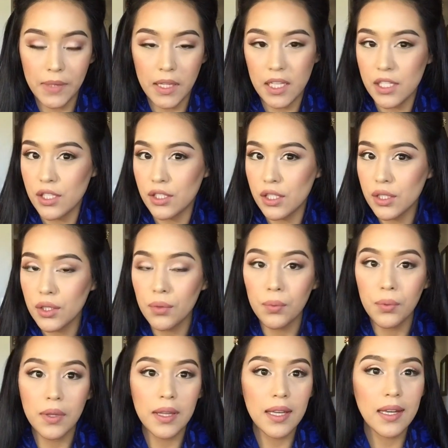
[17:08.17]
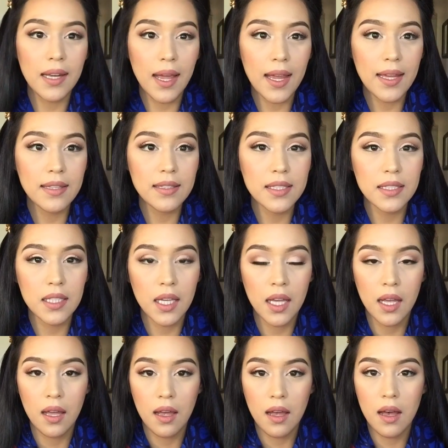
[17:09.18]
It's just a really nice
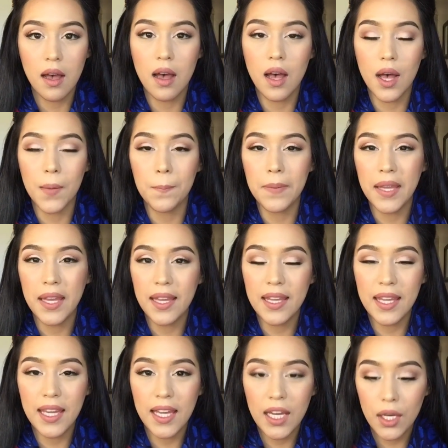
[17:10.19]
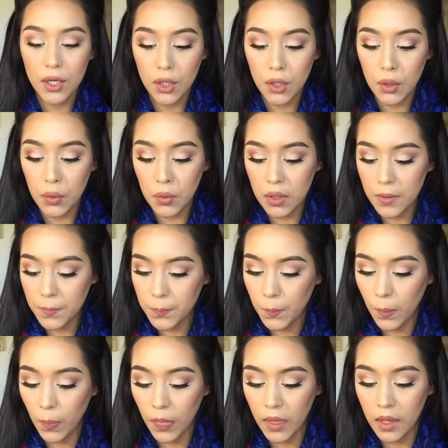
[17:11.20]
pinky nude.
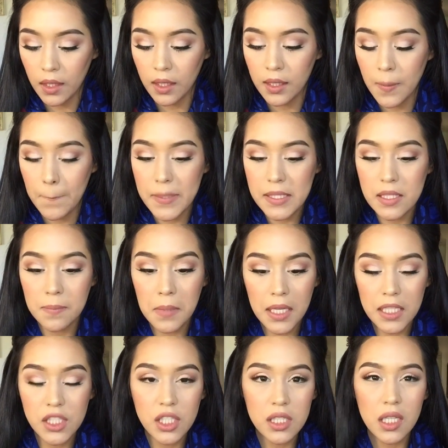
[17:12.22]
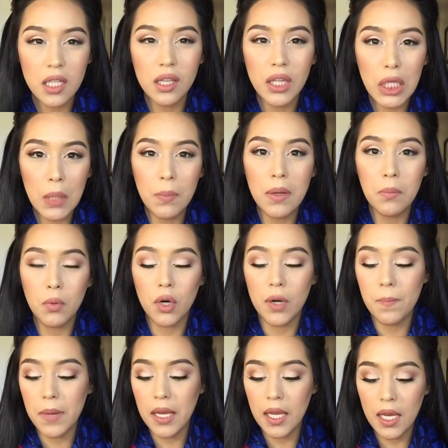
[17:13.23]
But to make it just a little bit more
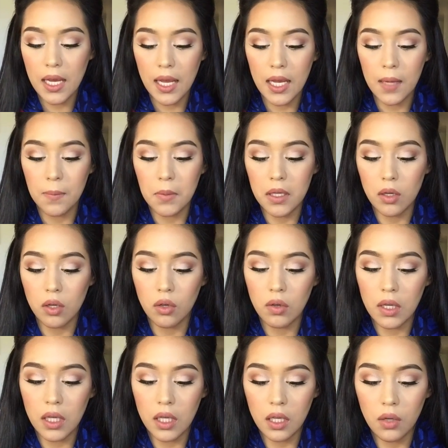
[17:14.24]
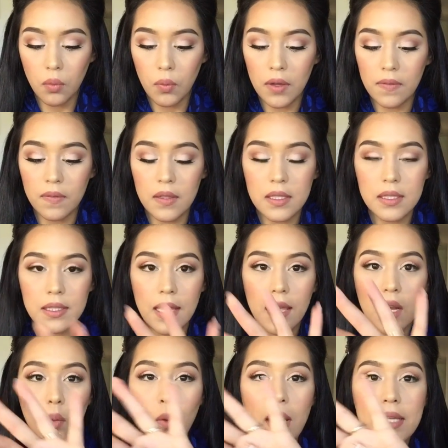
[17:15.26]
pink, I am going to go in with this
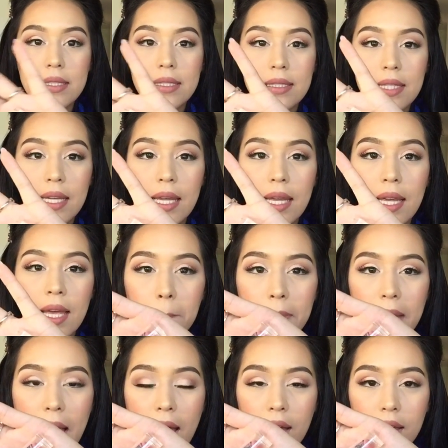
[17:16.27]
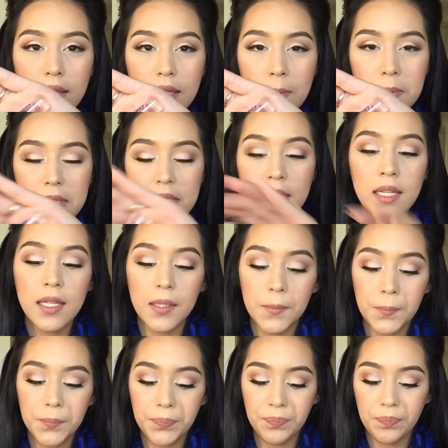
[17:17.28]
NYC matte lipstick.
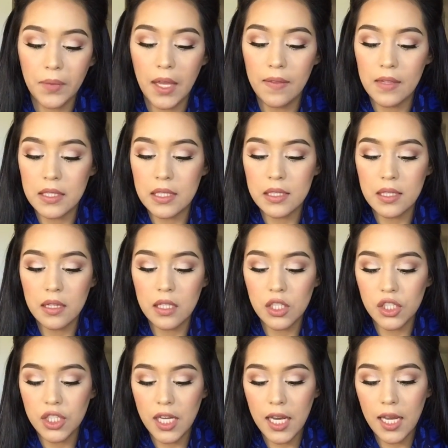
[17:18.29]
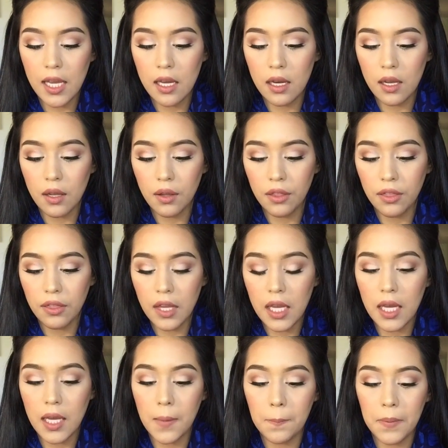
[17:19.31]
And this is in the shade
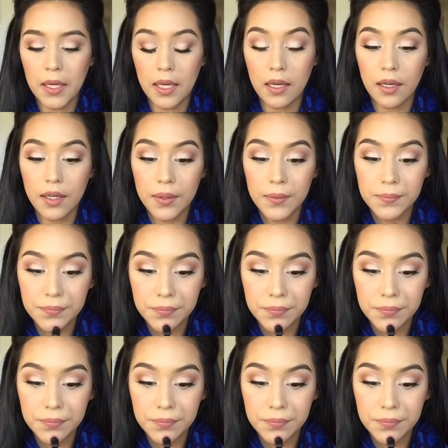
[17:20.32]
Think Pink.